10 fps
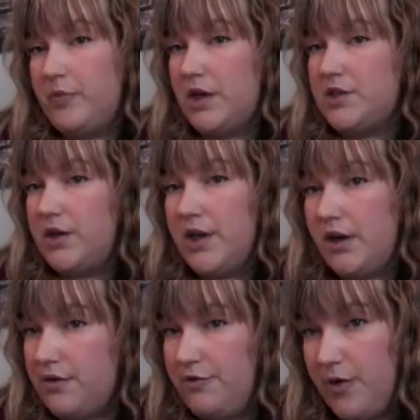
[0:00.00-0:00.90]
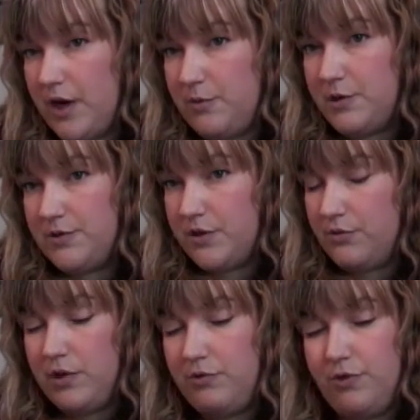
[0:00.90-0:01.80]
I took it out of the frame, and I was going
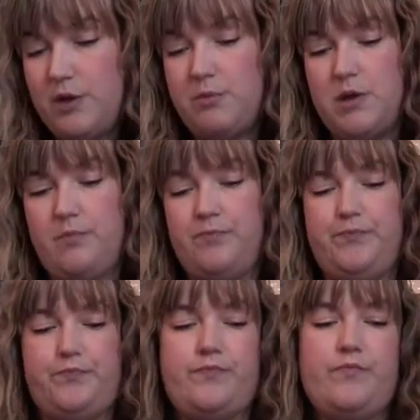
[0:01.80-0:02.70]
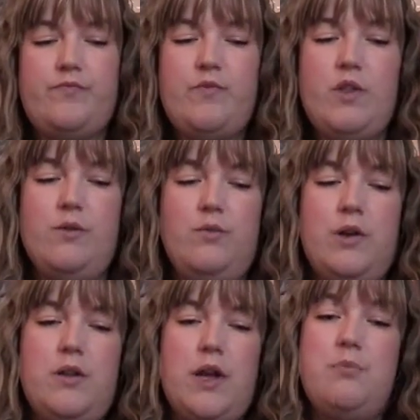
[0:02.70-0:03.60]
to reframe it.
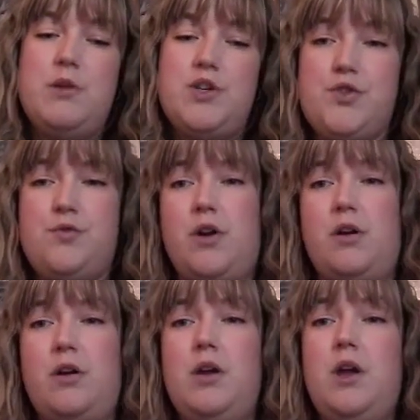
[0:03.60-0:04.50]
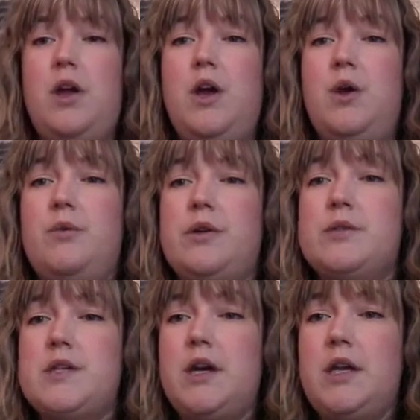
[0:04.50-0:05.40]
Well, I measured wrong when I
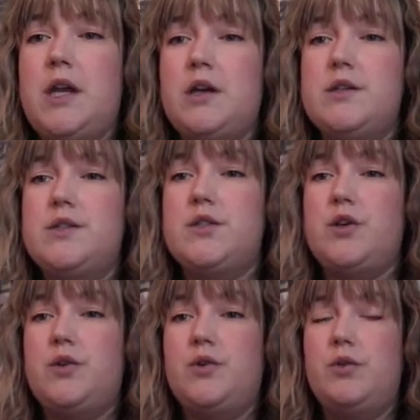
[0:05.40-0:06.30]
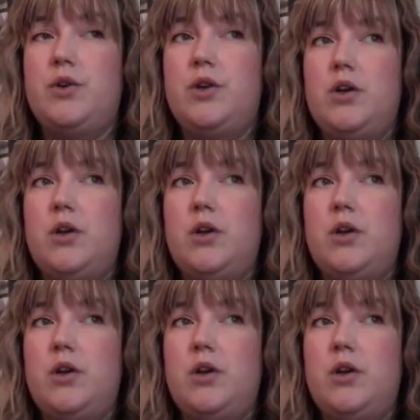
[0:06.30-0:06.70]
was cutting, so